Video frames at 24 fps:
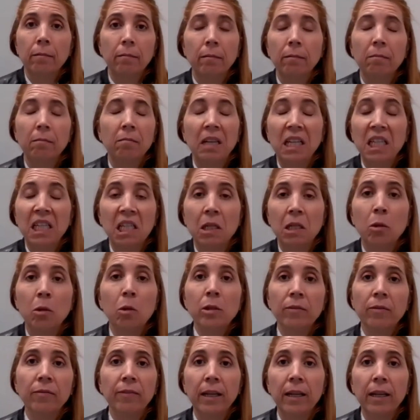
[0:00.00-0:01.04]

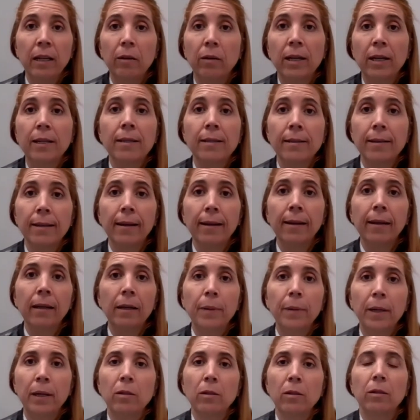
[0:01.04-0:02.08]
exclusively or necessarily
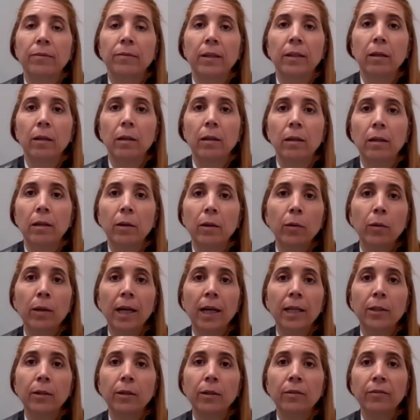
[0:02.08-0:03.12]
because of the
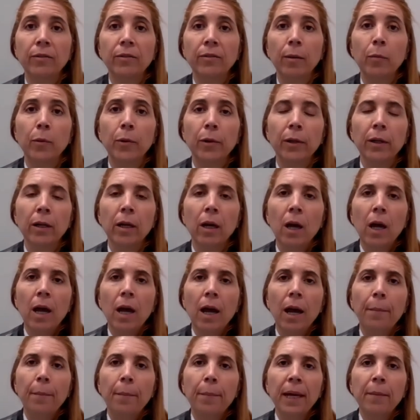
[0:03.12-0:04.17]
regulatory framework.
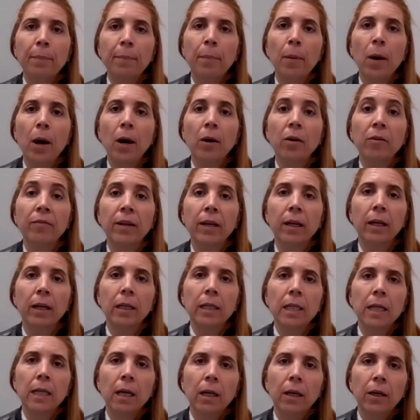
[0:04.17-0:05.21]
A big part of
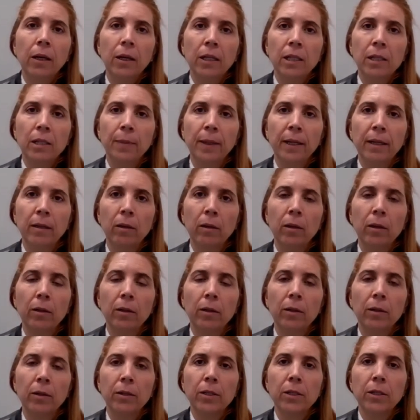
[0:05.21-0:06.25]
it is
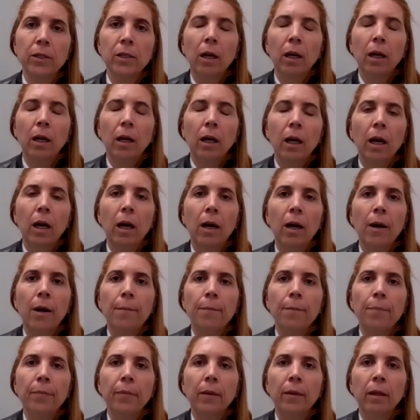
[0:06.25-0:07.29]
because
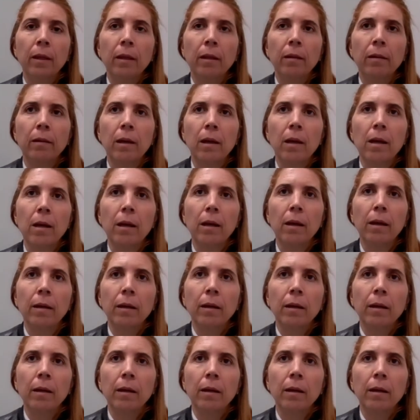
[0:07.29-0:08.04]
the